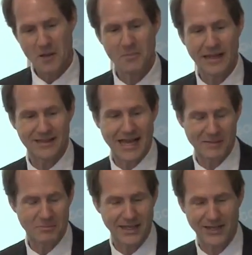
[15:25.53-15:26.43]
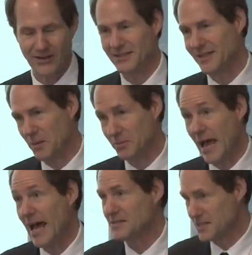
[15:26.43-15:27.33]
But that player ended up
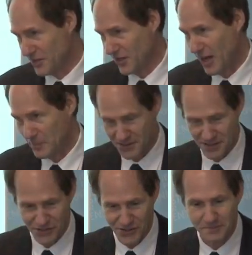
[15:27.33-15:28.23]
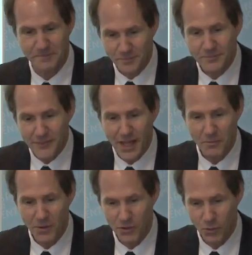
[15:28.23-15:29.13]
last in the competition.
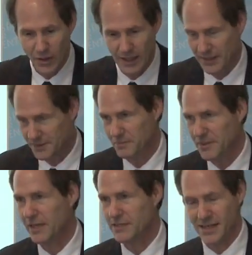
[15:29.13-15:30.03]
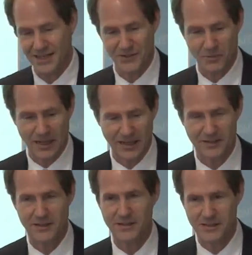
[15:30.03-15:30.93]
Bird won because he
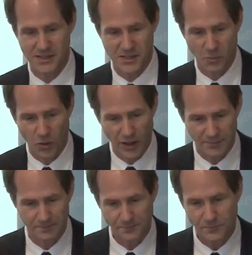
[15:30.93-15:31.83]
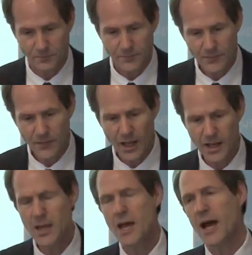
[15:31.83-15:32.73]
undermined system one.
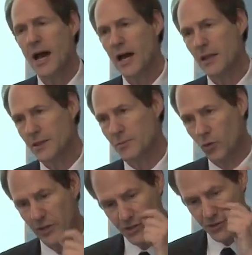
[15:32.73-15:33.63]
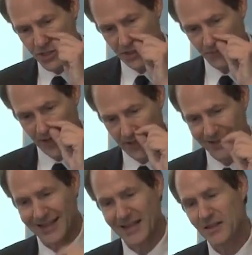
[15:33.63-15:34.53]
The more interesting
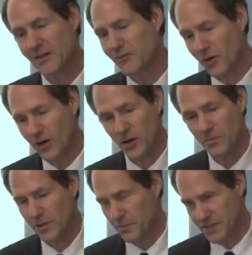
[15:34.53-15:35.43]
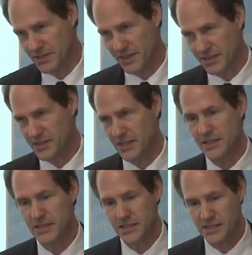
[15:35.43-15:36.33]
finding, I think, for our purposes,
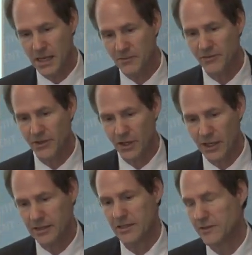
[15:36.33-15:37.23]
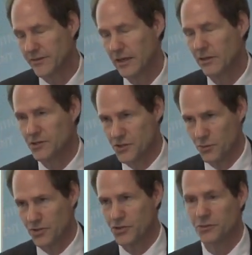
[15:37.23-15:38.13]
is that some of the cognitive errors to
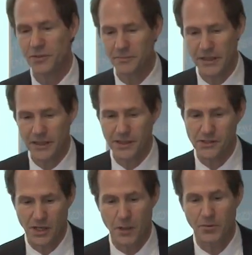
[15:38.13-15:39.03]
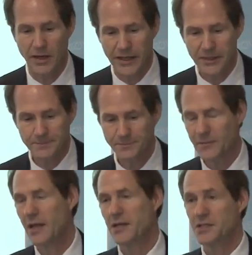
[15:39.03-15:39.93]
which human beings are prey
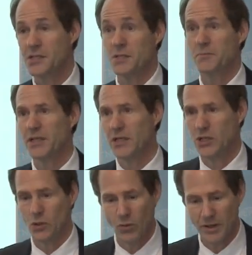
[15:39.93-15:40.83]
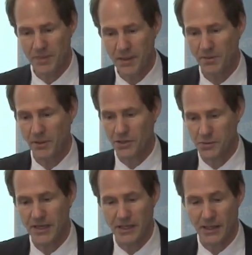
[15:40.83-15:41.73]
disappear when people are
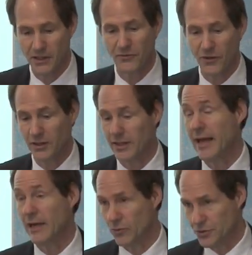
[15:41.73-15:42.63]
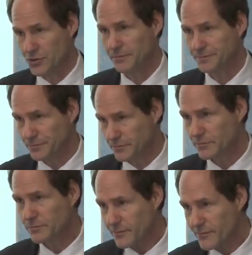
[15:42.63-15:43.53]
speaking in a foreign language.
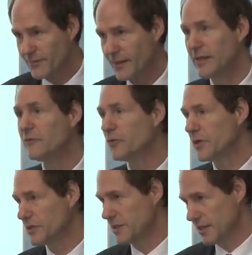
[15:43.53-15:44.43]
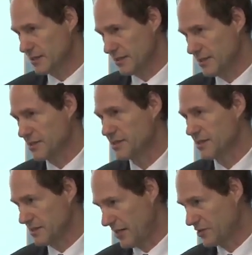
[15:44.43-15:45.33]
If we conducted this
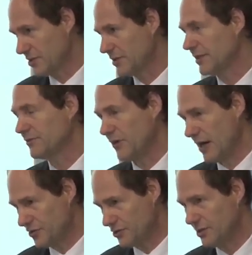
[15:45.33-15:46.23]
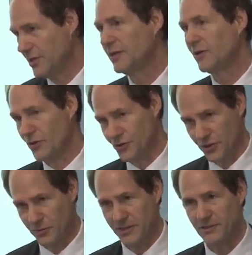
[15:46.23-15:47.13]
session in French or
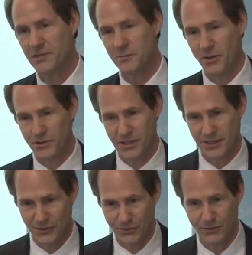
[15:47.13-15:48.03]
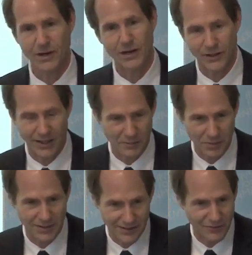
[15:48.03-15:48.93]
German, supposing you are not
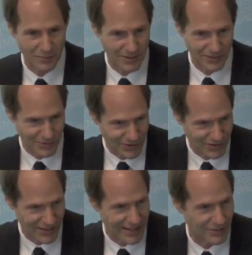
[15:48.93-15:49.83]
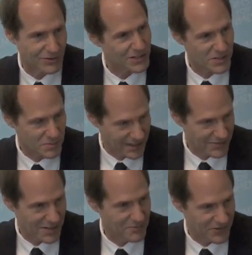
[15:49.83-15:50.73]
completely familiar with those languages but have
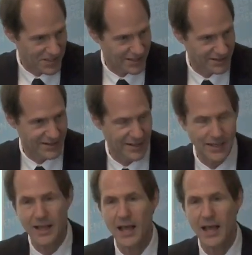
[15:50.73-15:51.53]
some facility,